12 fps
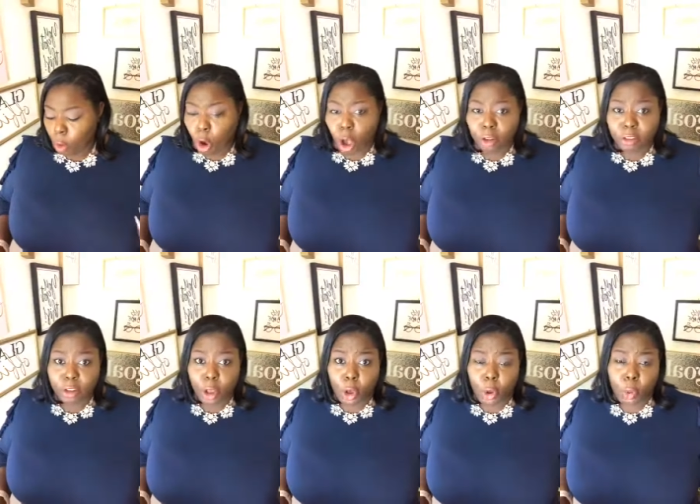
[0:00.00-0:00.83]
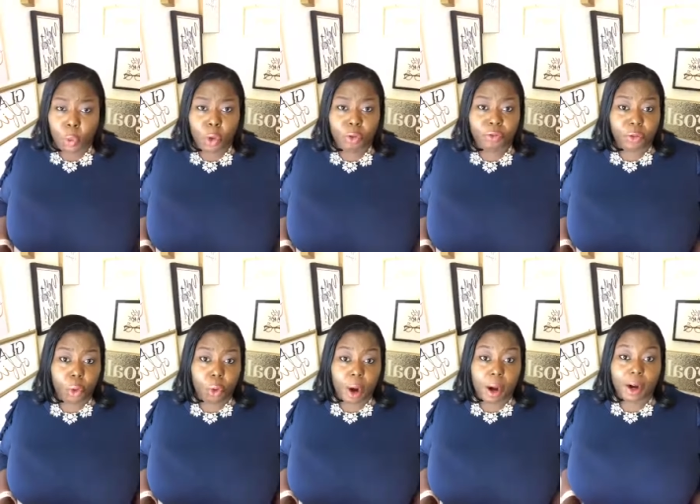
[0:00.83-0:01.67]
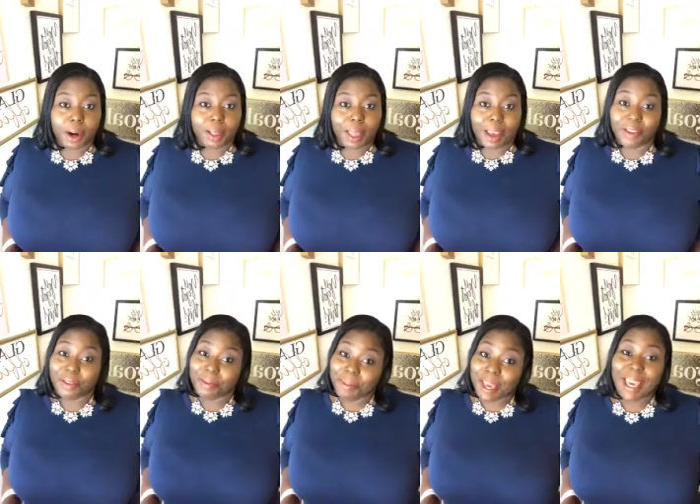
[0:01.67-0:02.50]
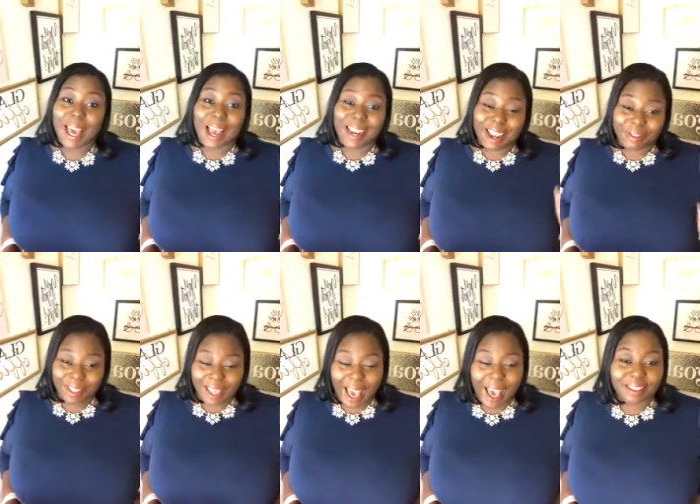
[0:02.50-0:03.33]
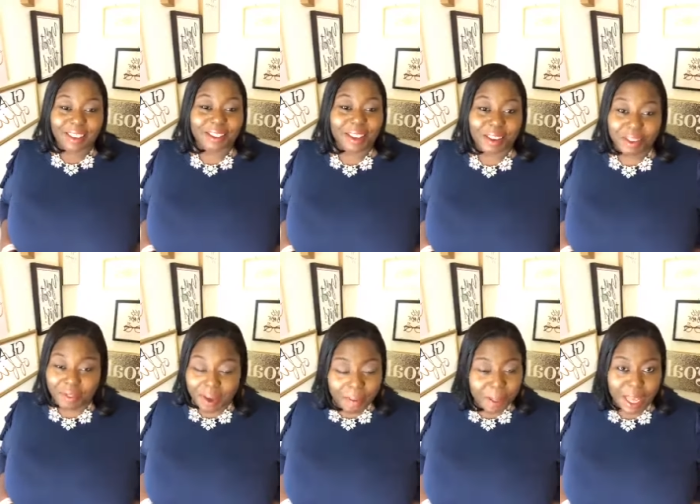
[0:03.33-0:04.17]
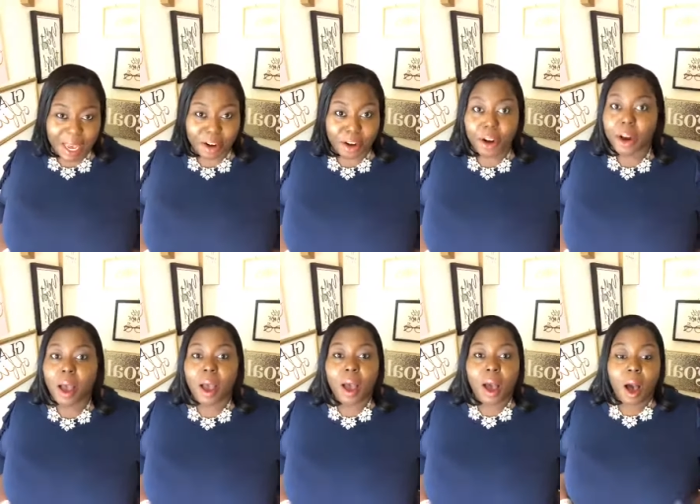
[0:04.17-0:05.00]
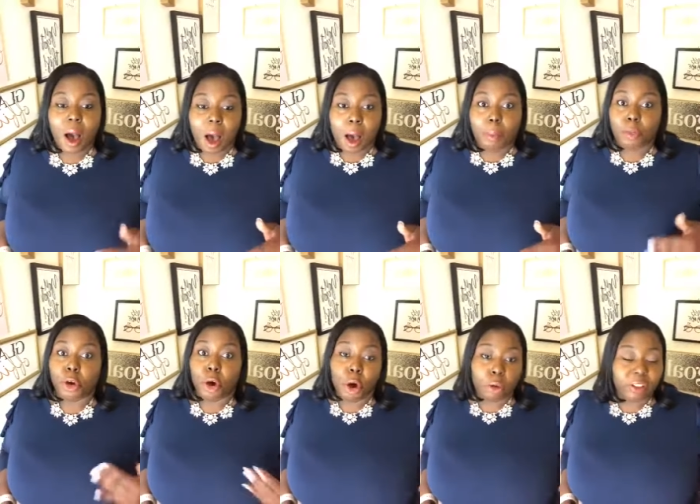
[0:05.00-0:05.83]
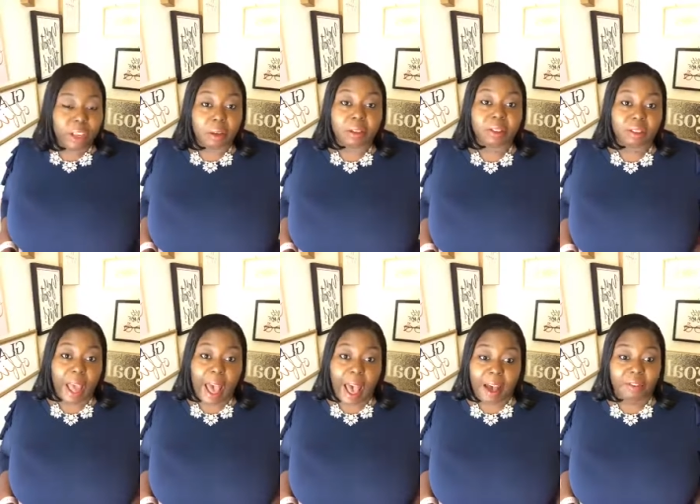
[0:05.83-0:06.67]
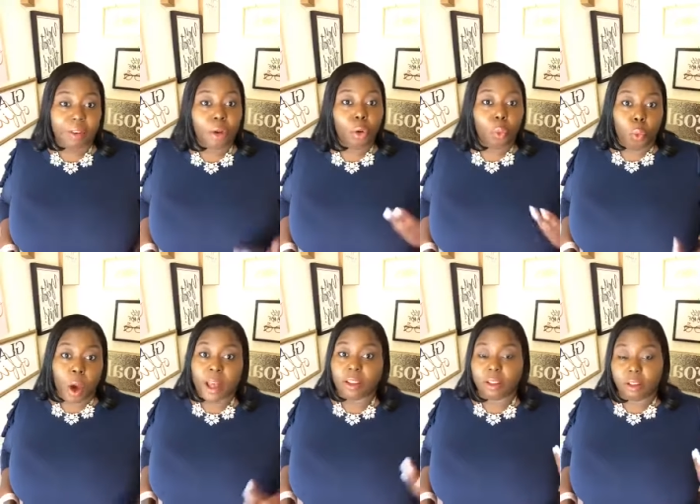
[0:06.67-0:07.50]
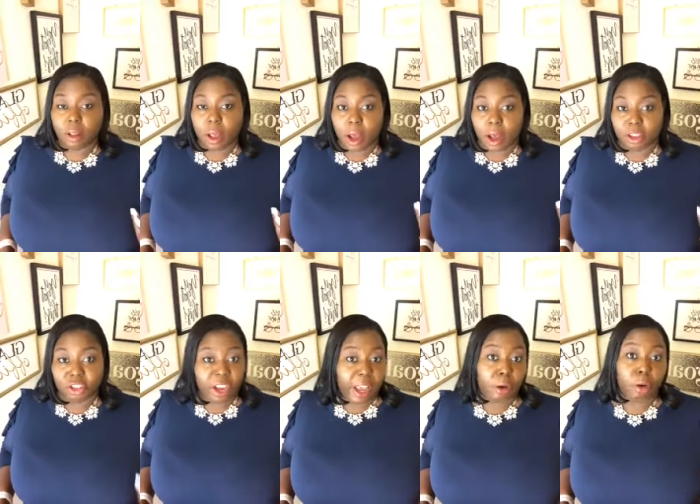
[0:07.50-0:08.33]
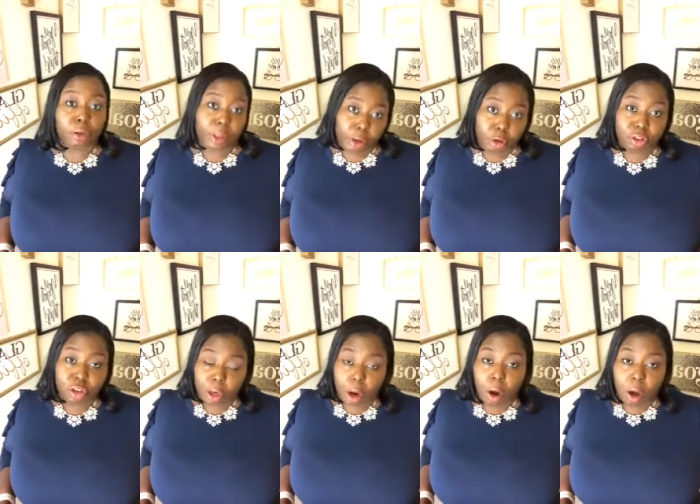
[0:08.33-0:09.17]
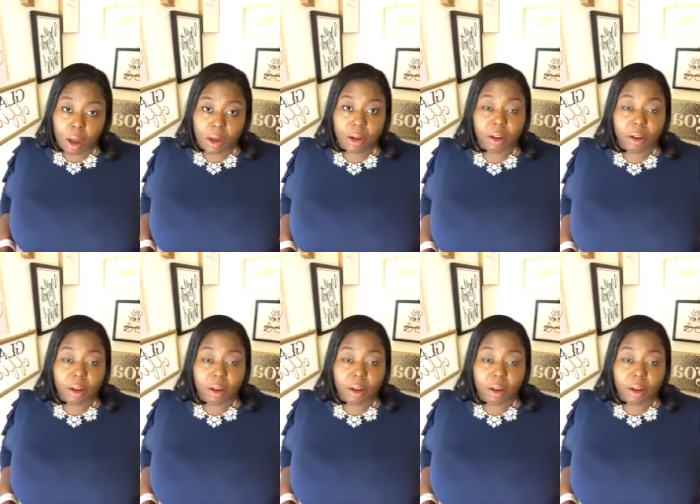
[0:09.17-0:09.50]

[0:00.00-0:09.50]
also for like for me, I definitely ask as an event planner, um, your hotel staff, what uh, channel are they usually on